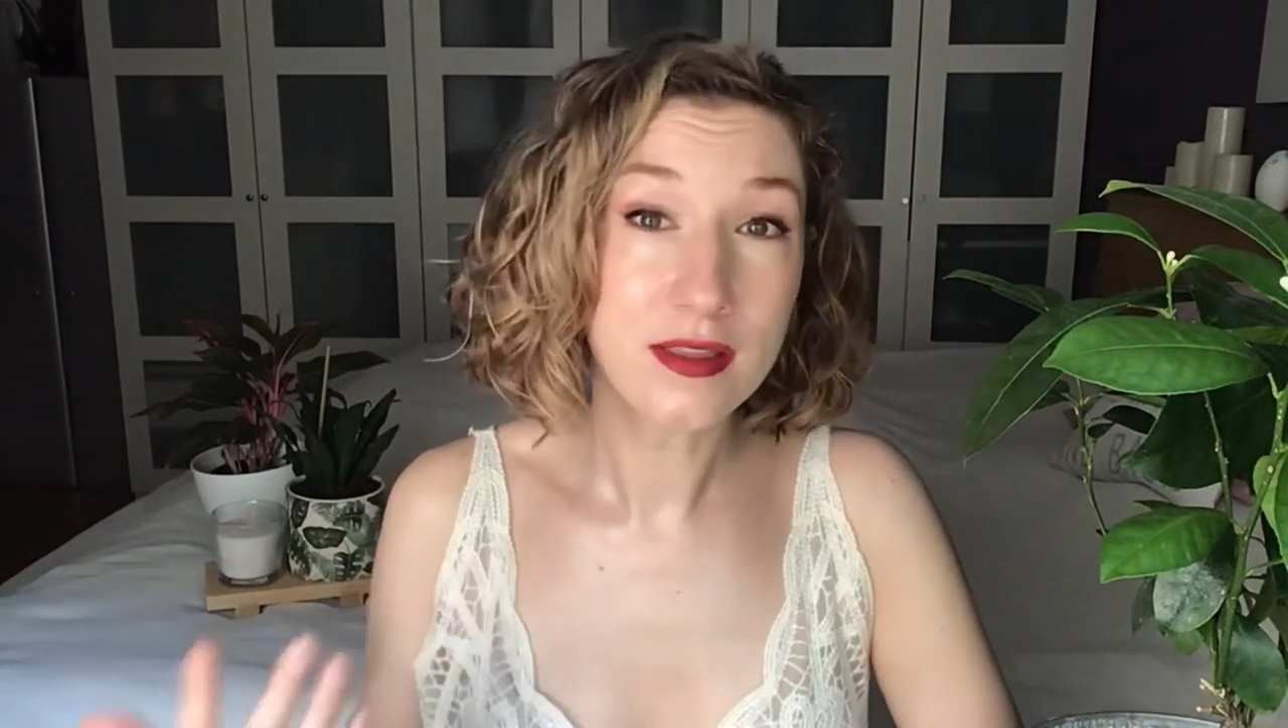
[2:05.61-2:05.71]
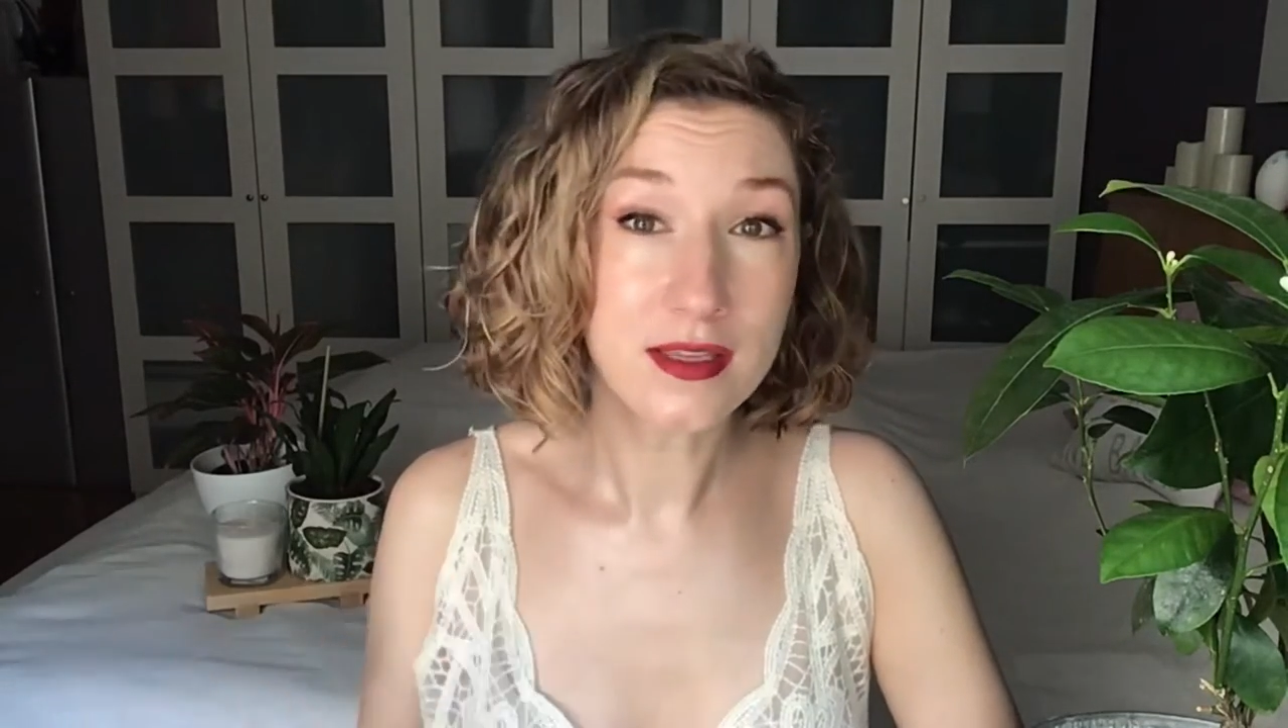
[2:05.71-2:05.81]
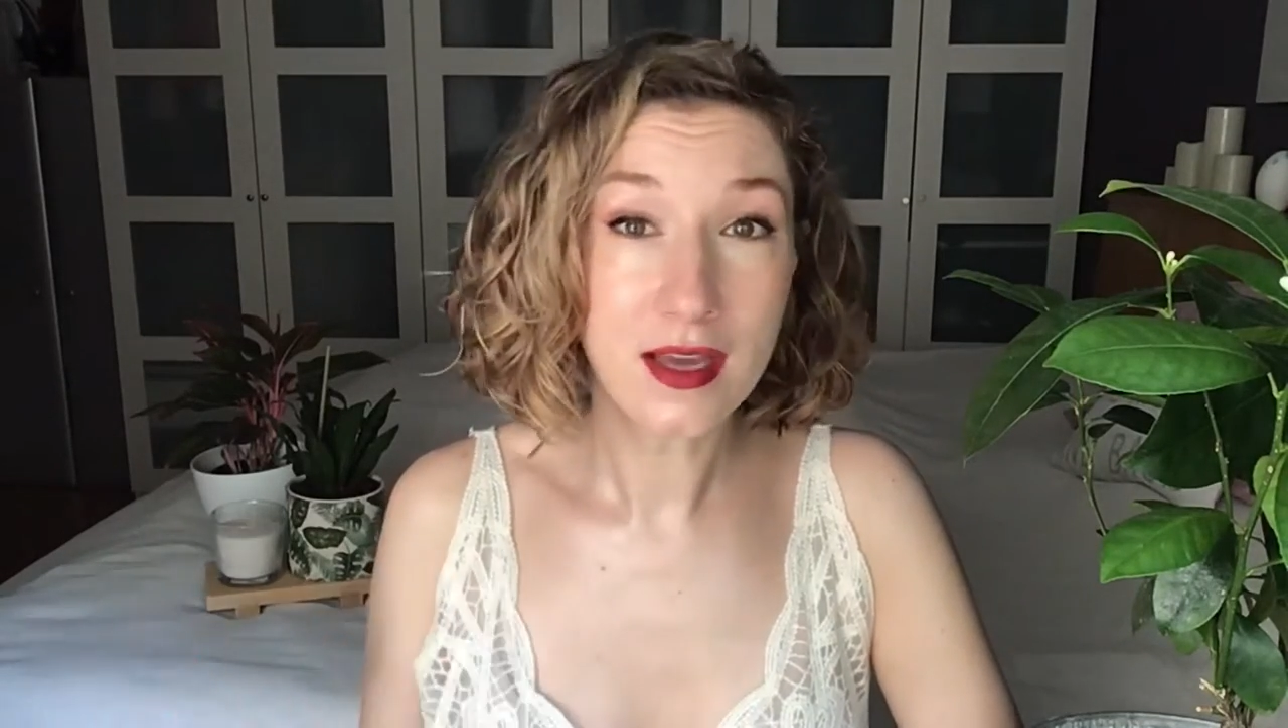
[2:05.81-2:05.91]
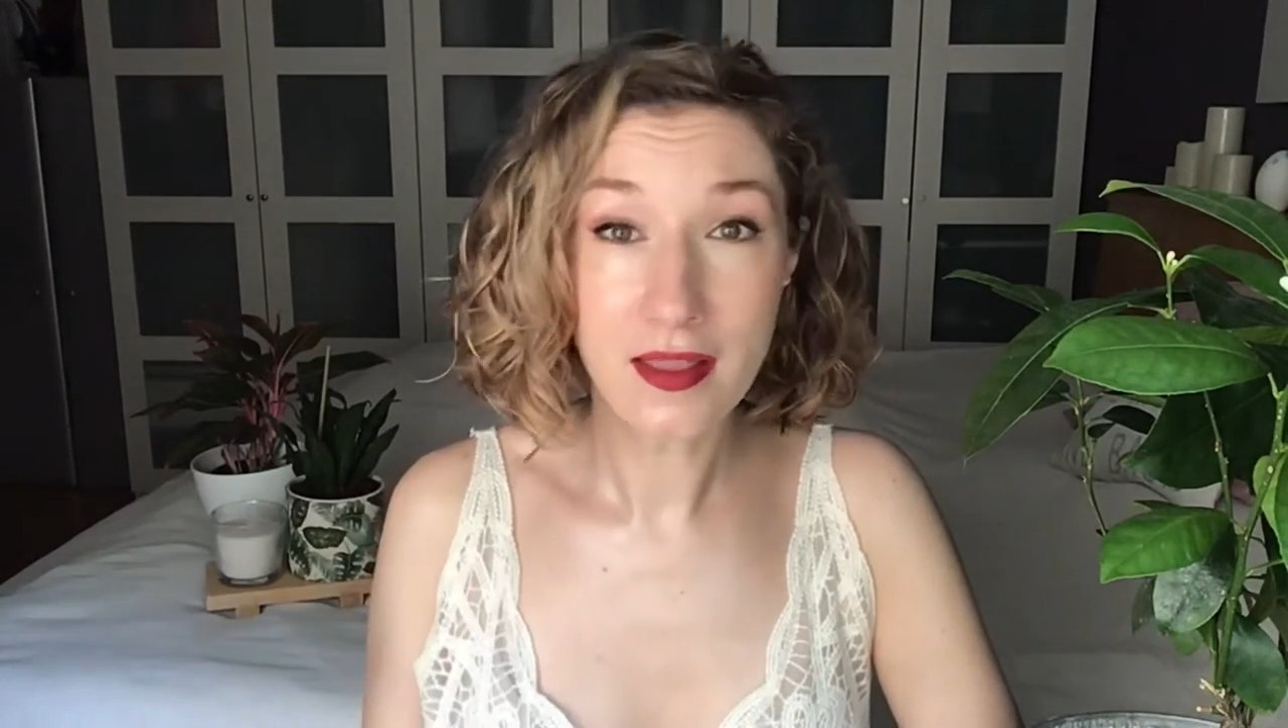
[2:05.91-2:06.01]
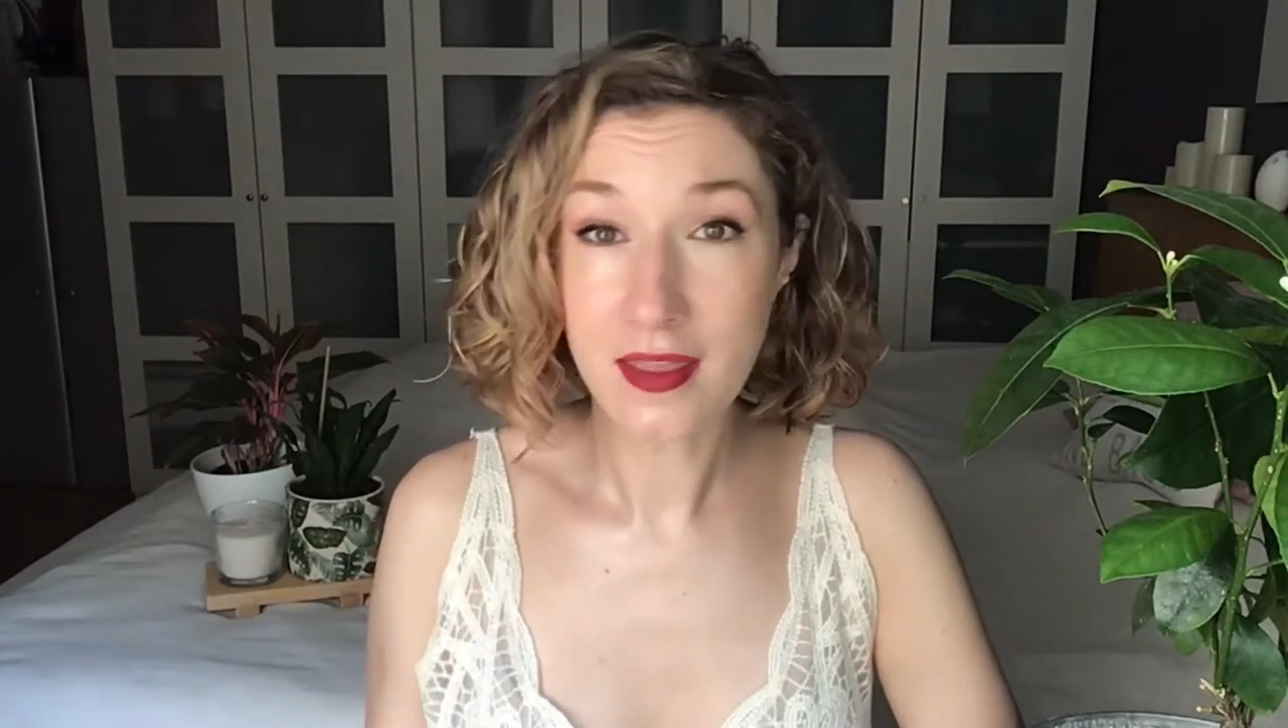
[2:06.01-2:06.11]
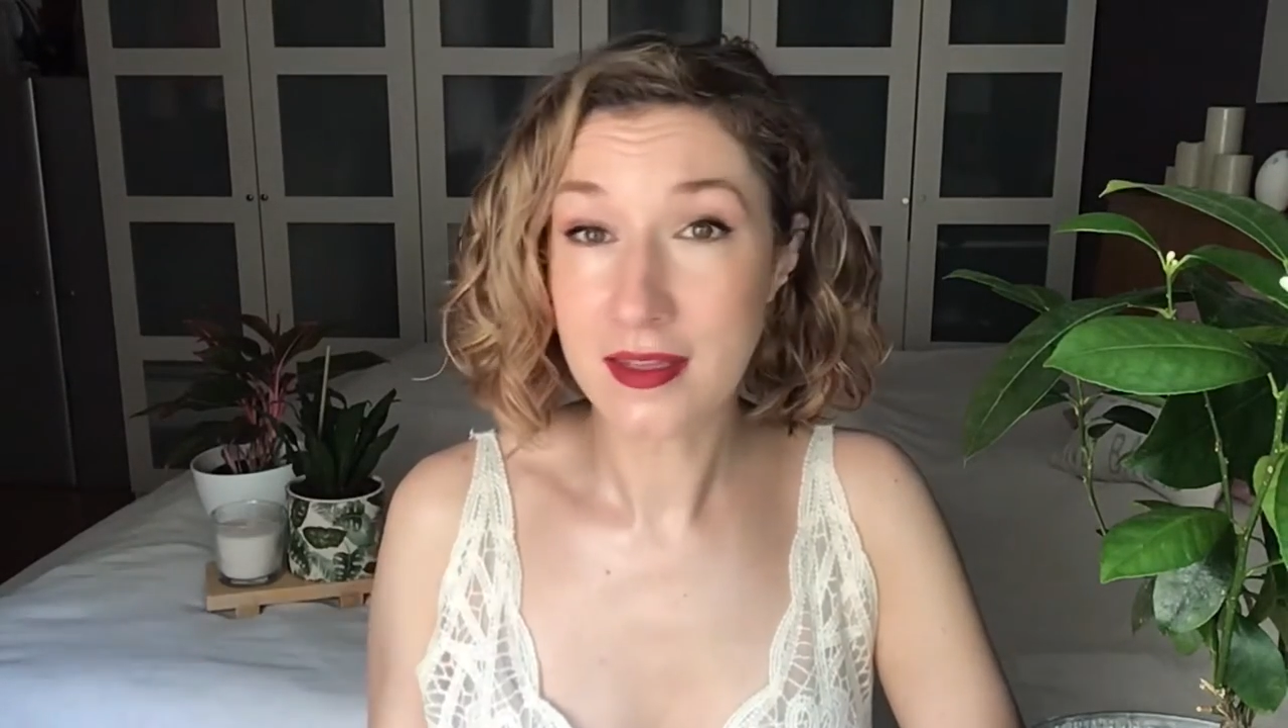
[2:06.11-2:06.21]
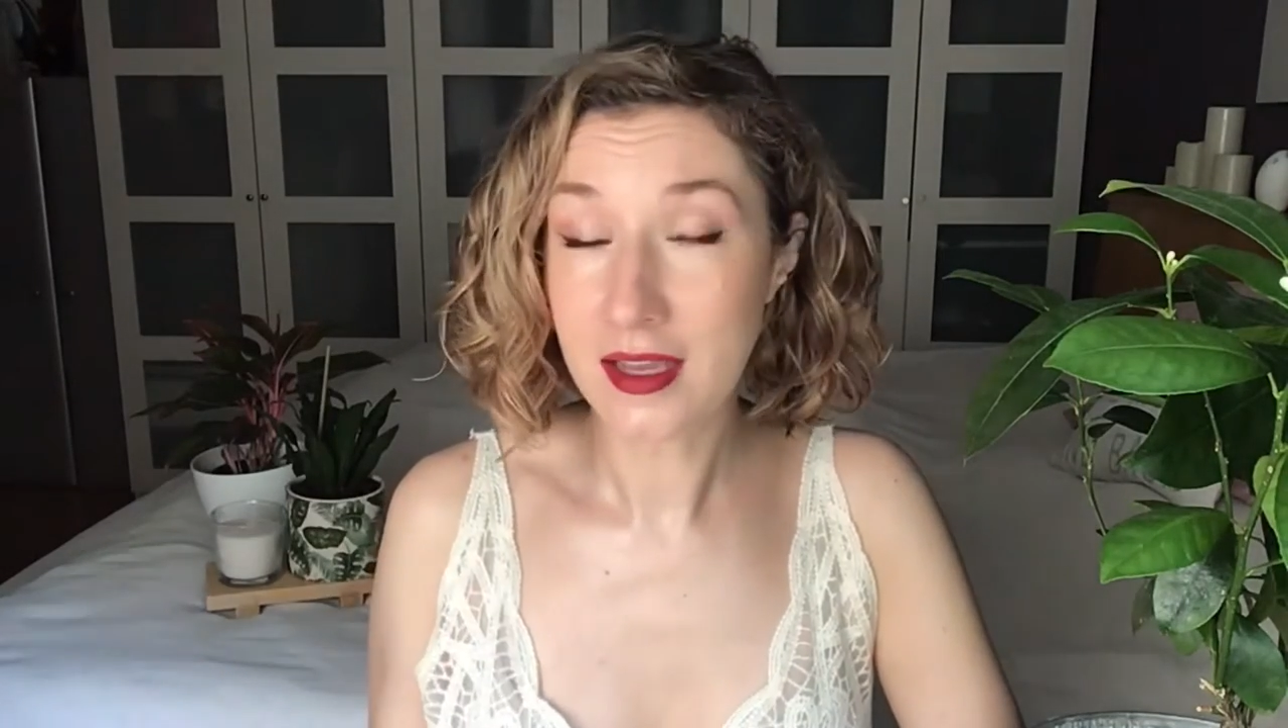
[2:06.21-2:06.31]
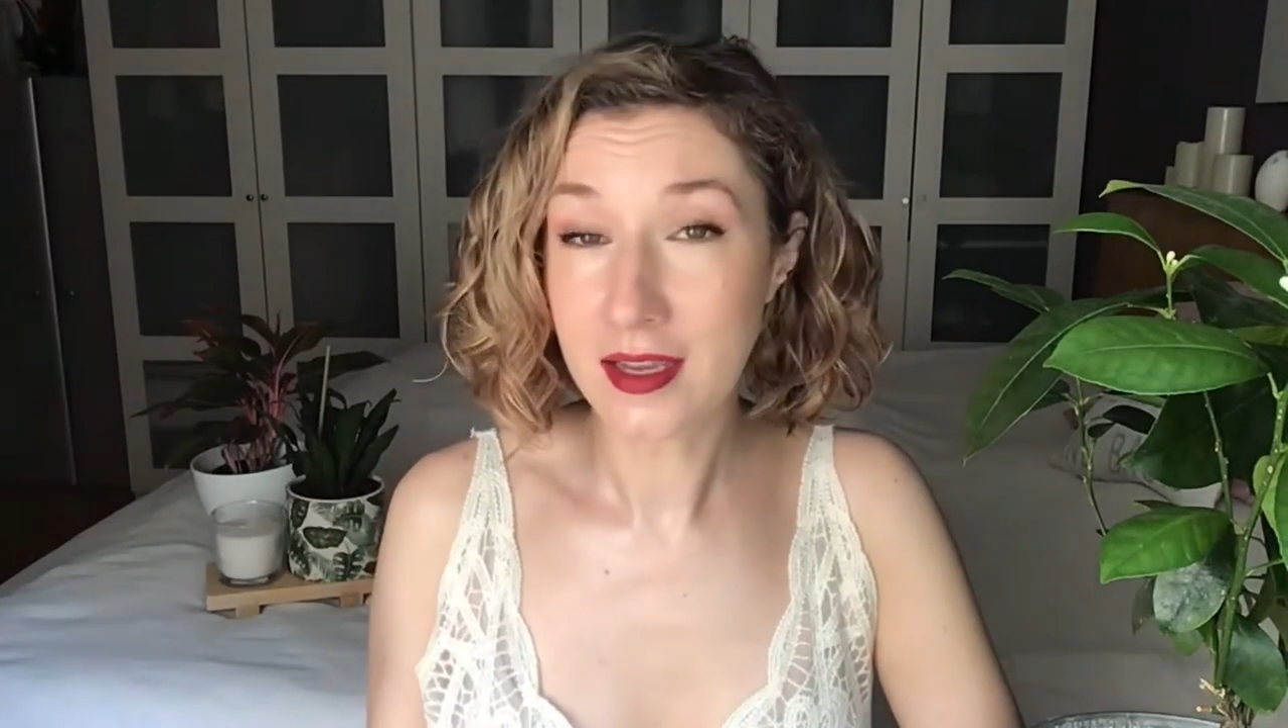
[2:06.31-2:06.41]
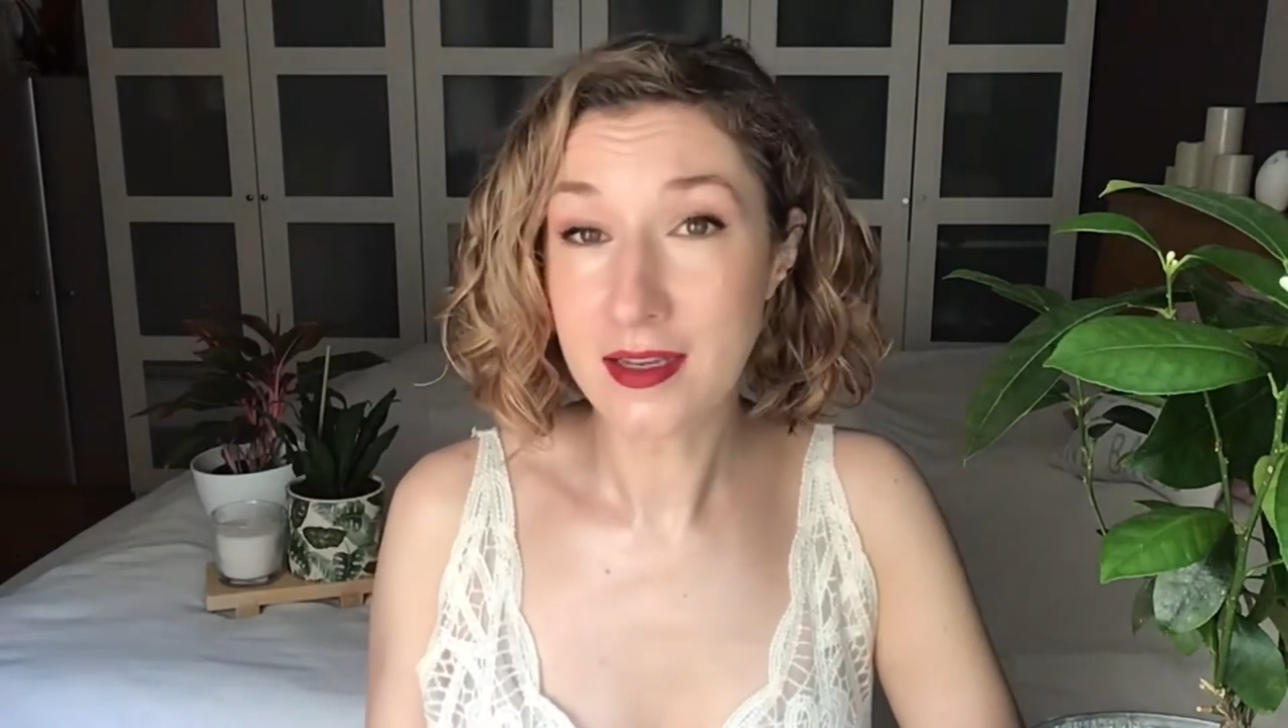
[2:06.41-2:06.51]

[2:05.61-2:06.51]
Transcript: the other day.